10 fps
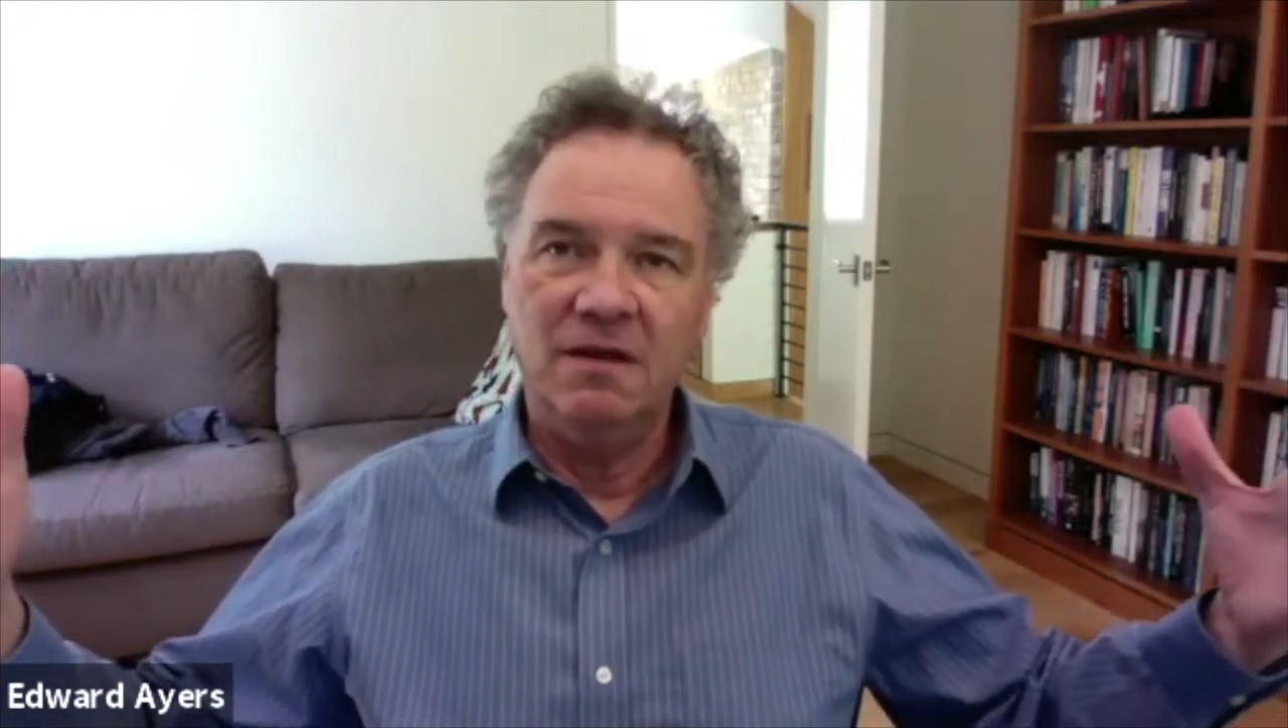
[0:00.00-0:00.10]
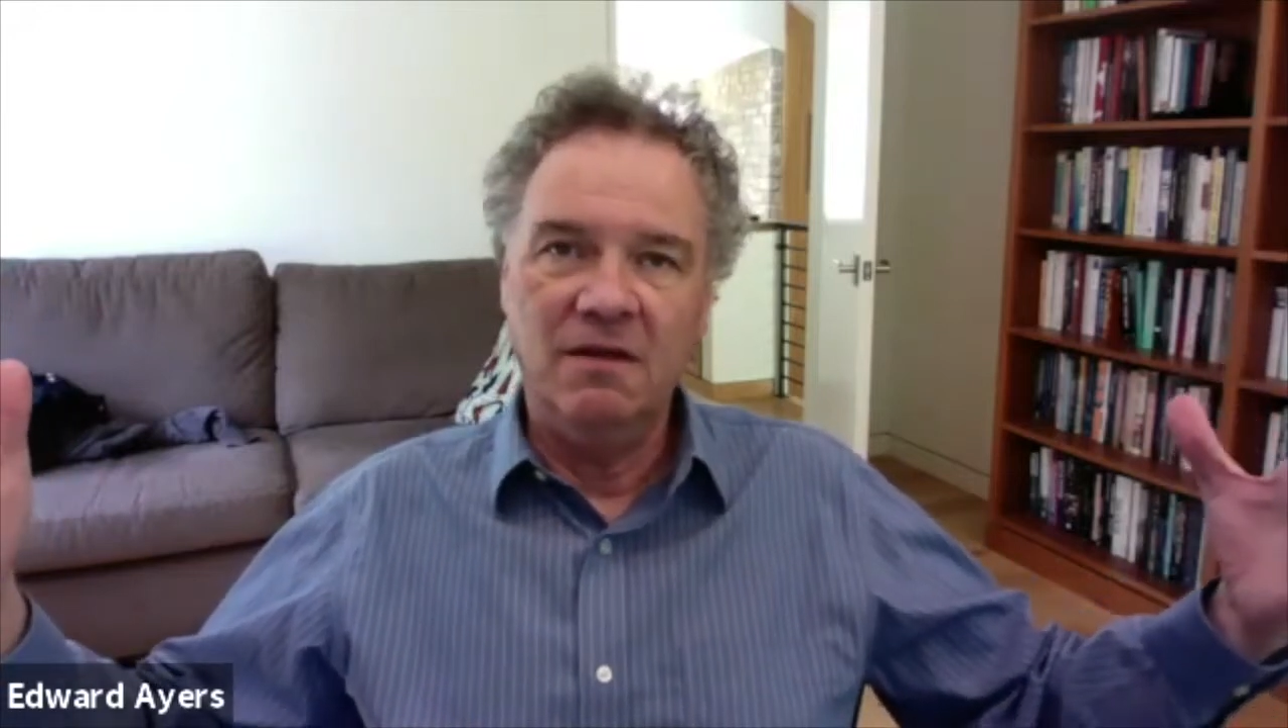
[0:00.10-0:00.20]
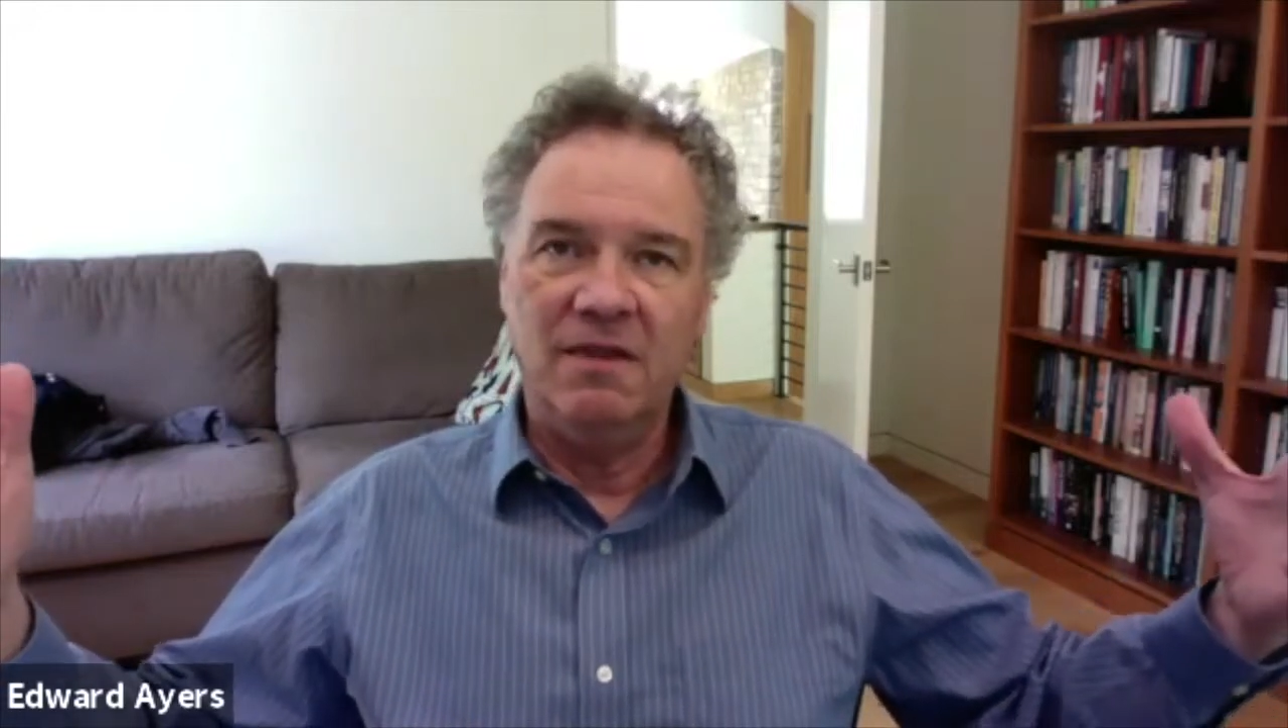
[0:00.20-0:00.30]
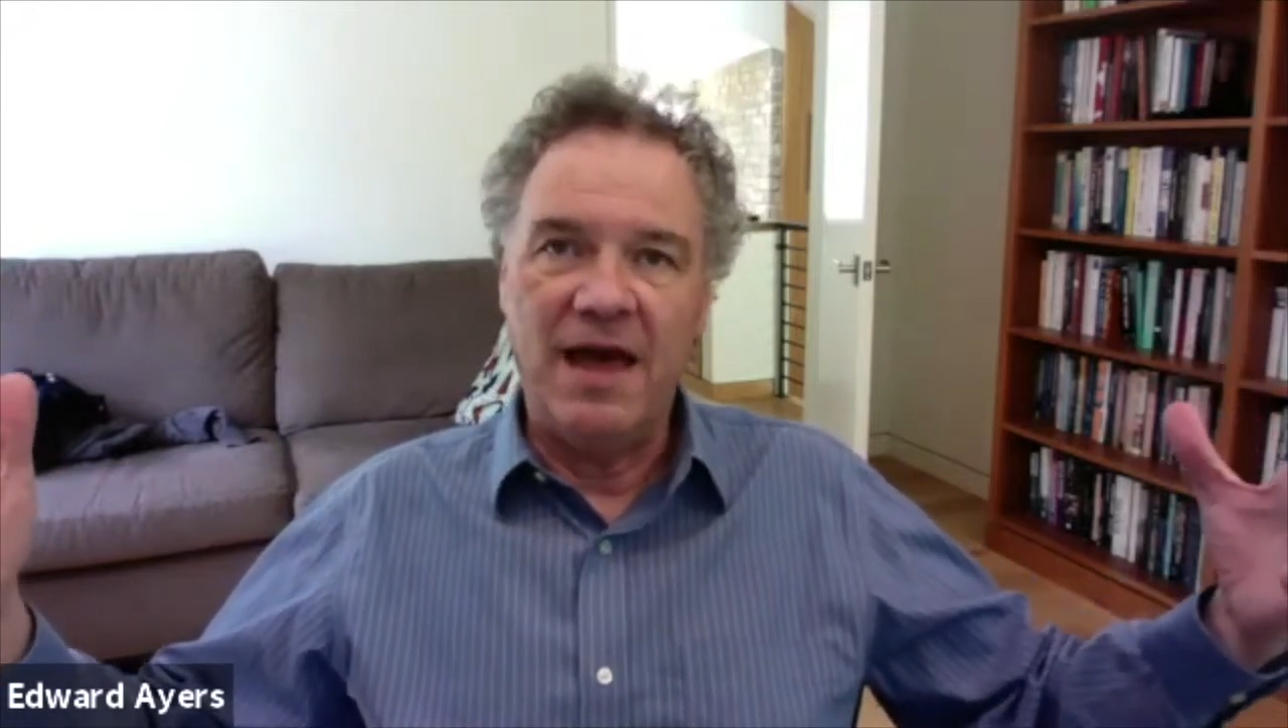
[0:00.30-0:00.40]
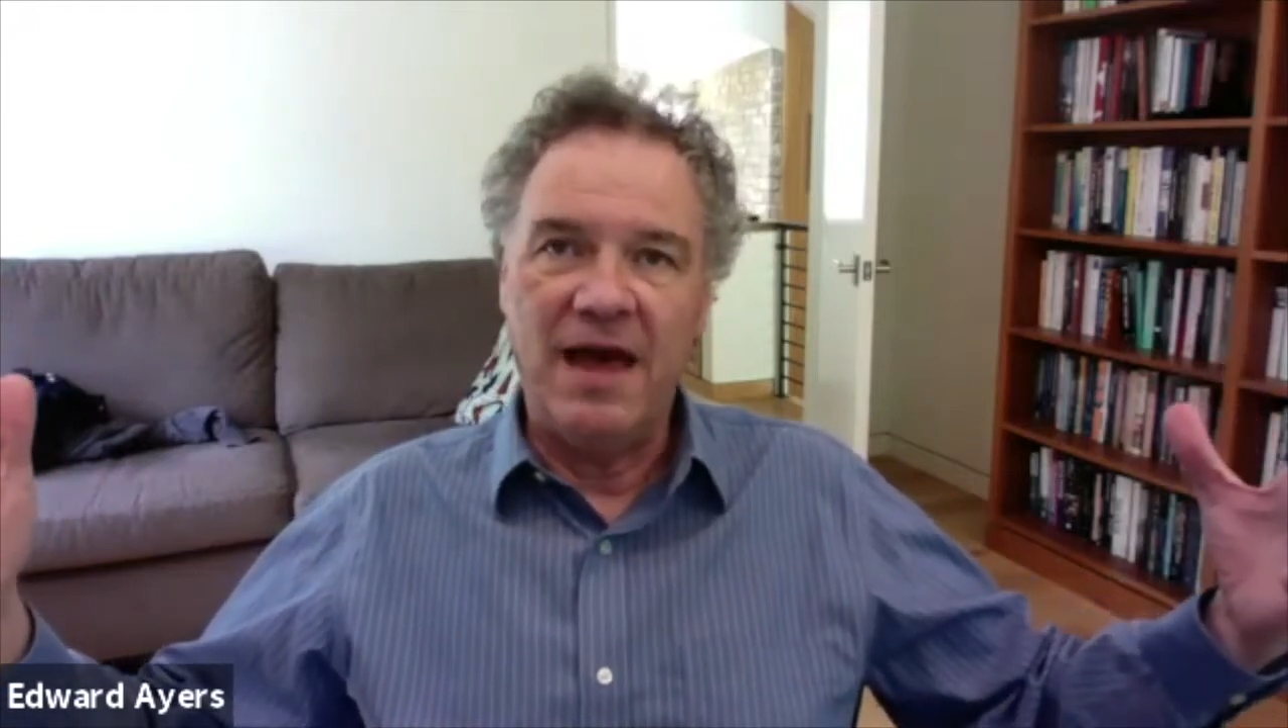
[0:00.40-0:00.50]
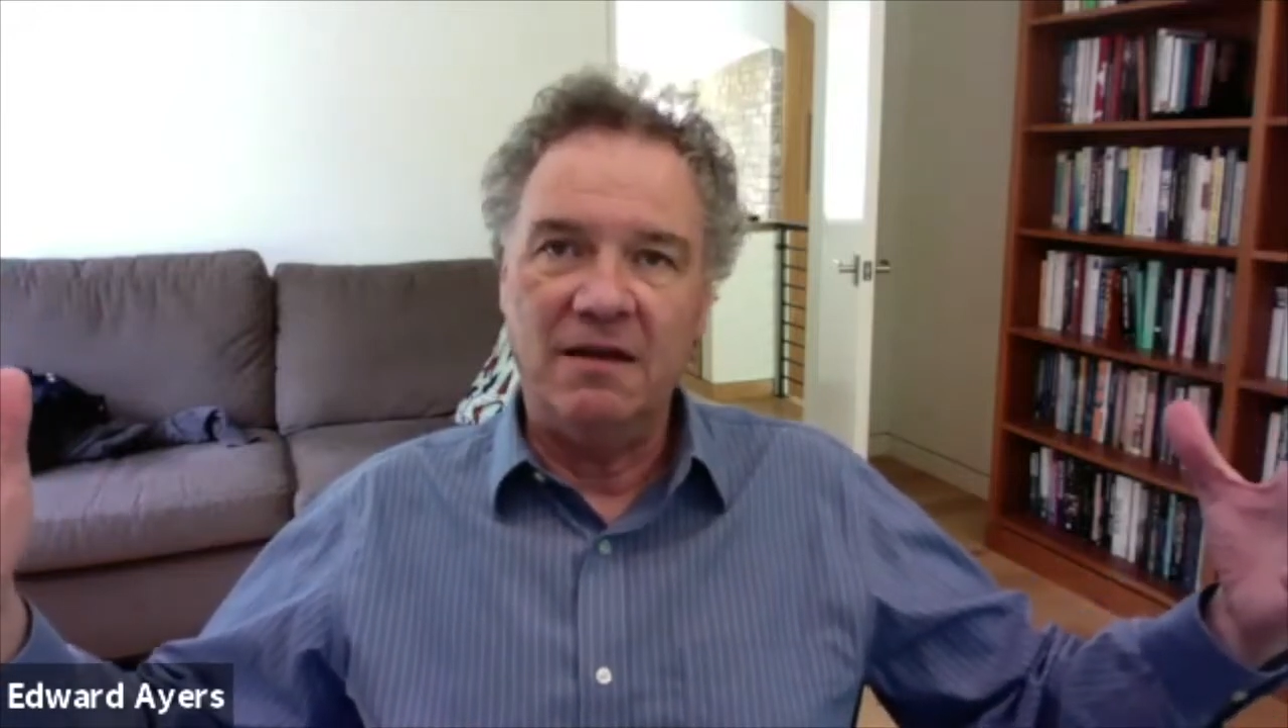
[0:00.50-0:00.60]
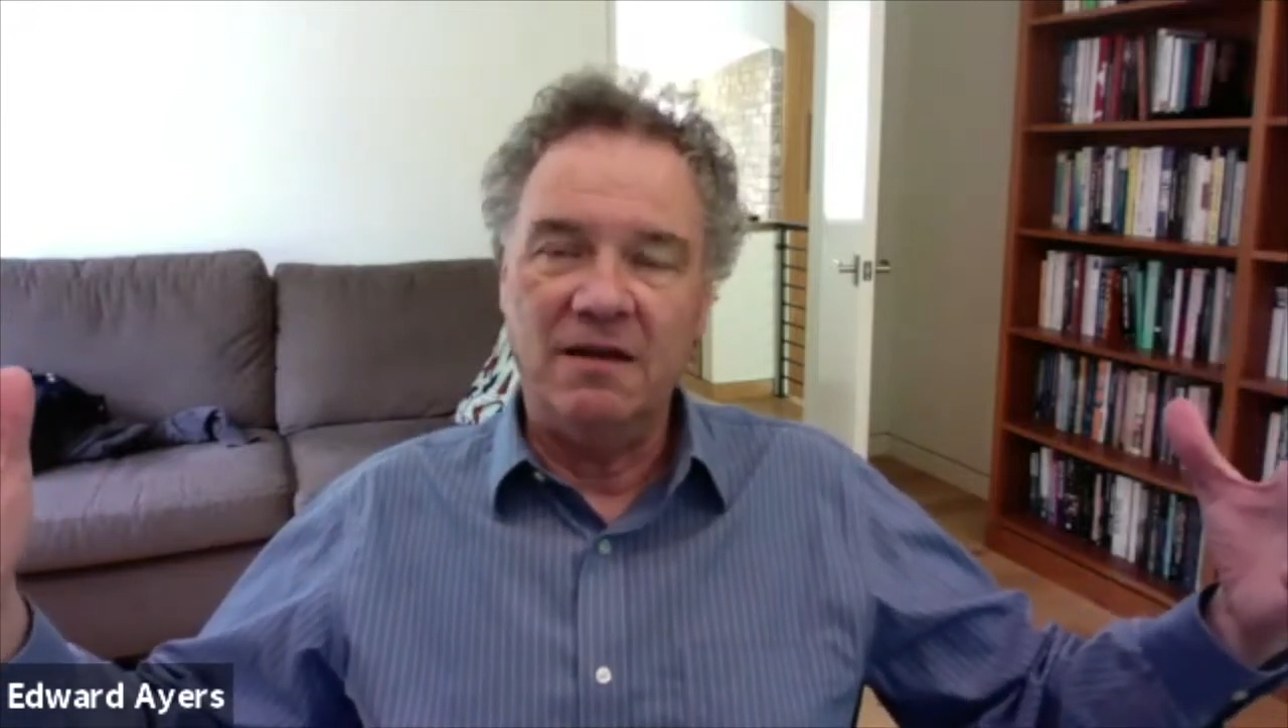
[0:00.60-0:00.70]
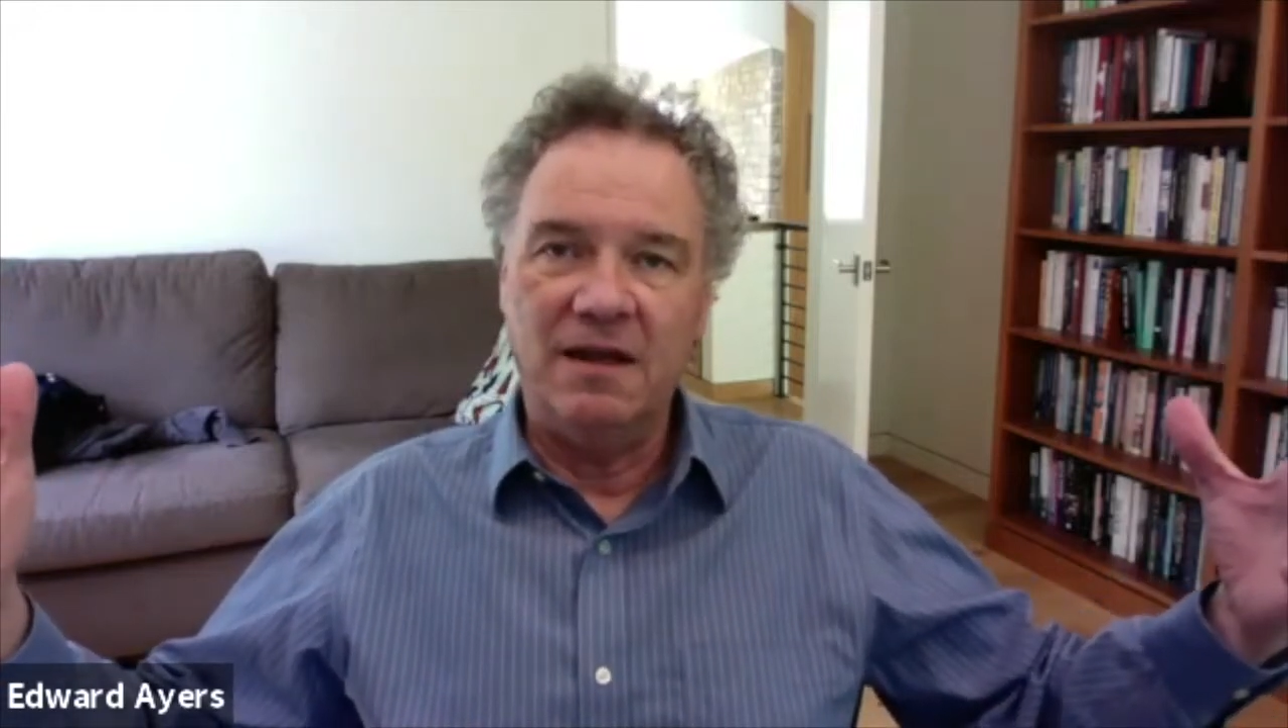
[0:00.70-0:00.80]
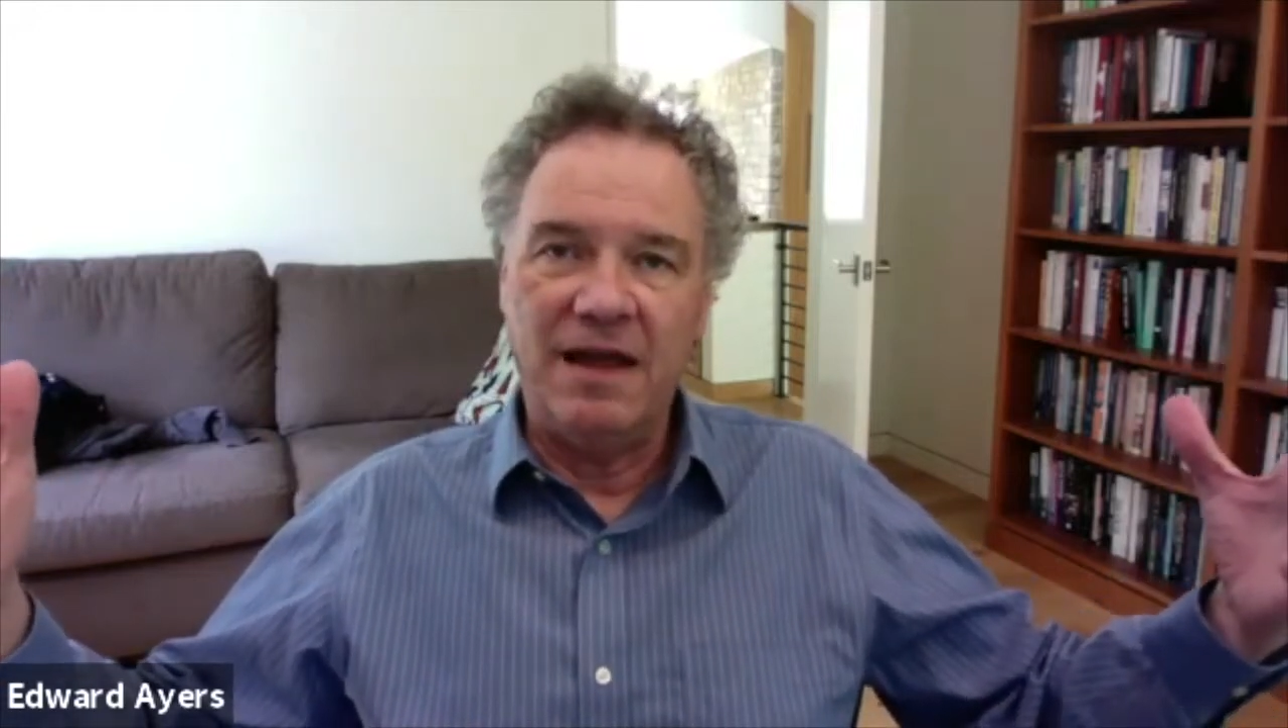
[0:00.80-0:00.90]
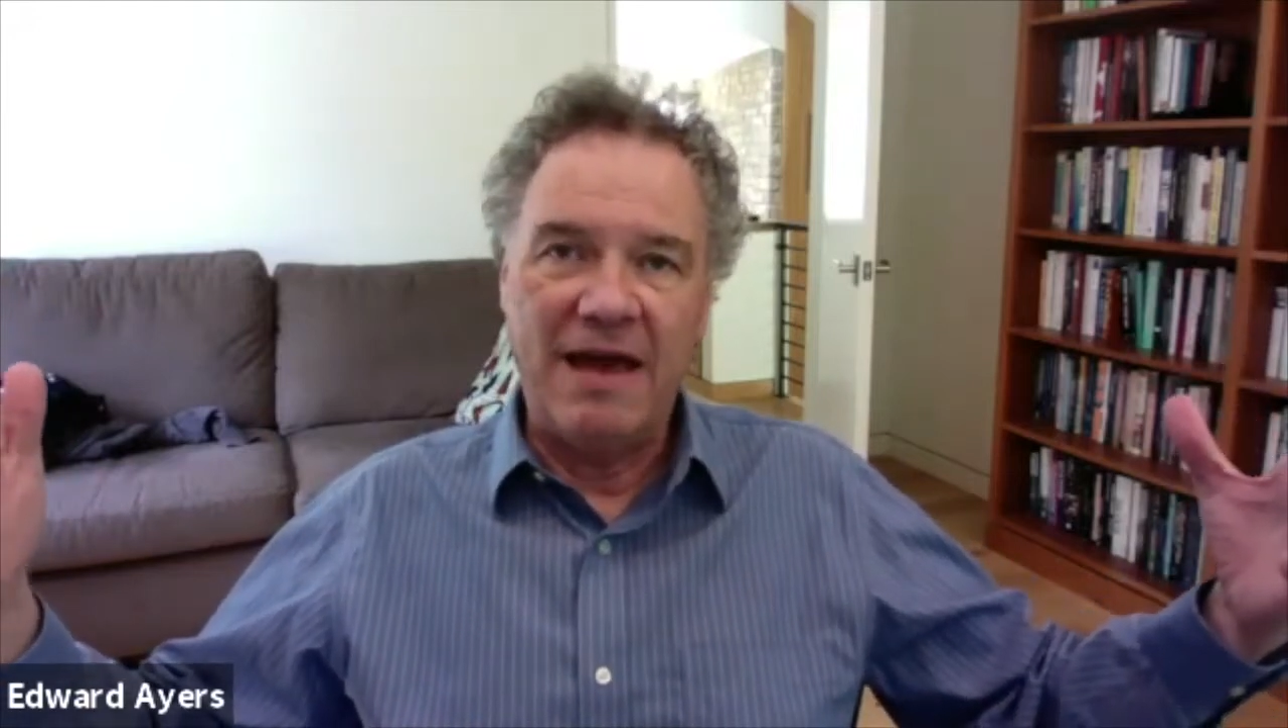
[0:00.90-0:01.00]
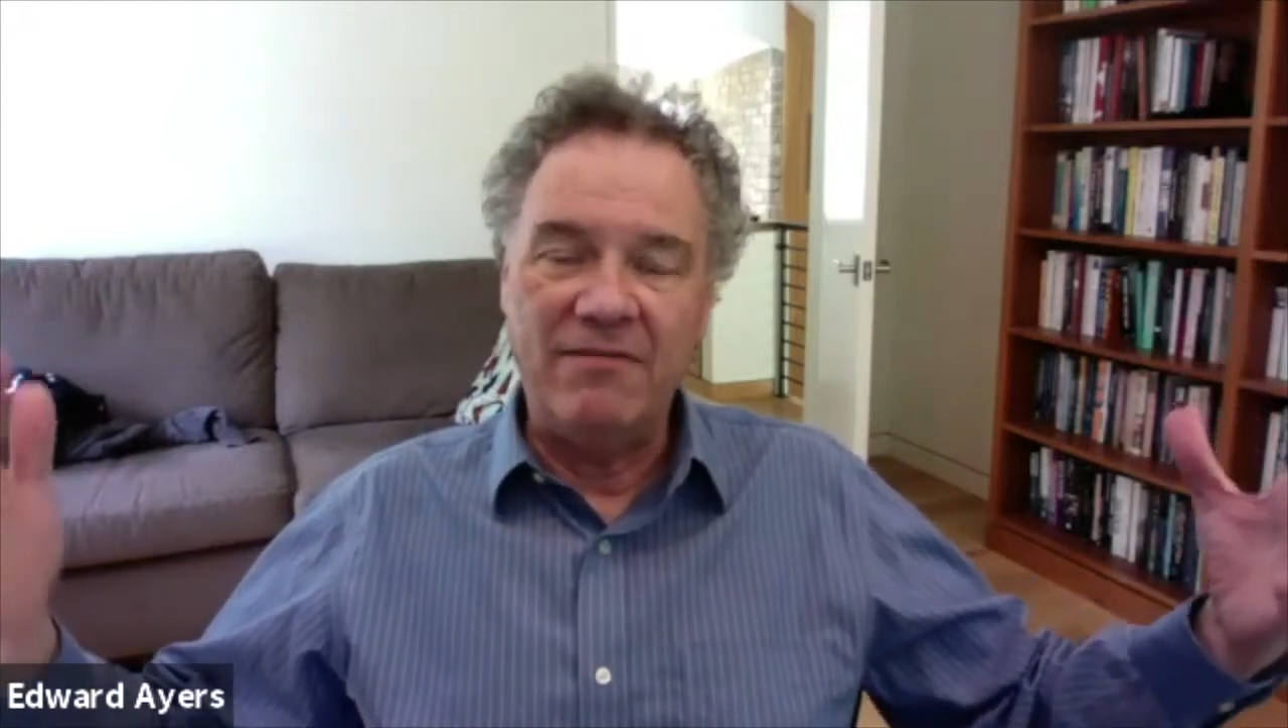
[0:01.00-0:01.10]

that having